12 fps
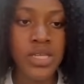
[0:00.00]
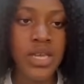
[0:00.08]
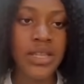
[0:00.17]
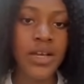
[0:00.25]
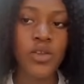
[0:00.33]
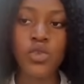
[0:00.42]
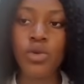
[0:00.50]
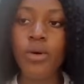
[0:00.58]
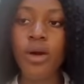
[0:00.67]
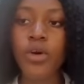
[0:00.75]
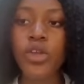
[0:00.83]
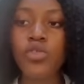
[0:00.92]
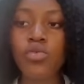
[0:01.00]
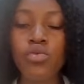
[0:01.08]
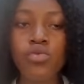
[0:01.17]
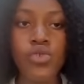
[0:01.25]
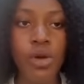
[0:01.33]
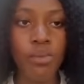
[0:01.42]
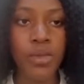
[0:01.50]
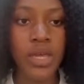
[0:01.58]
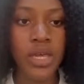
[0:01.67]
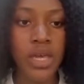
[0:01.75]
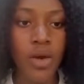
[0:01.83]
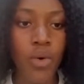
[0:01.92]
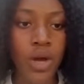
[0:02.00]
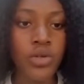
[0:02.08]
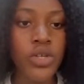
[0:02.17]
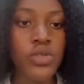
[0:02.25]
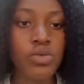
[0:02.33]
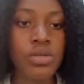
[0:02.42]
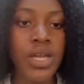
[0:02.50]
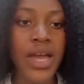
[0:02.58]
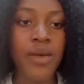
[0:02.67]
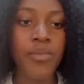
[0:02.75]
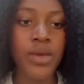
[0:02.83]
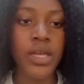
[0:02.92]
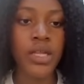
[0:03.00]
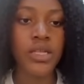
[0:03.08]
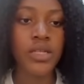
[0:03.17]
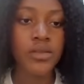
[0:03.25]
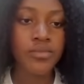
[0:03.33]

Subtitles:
here now. So we're going to do something here. We're going to type in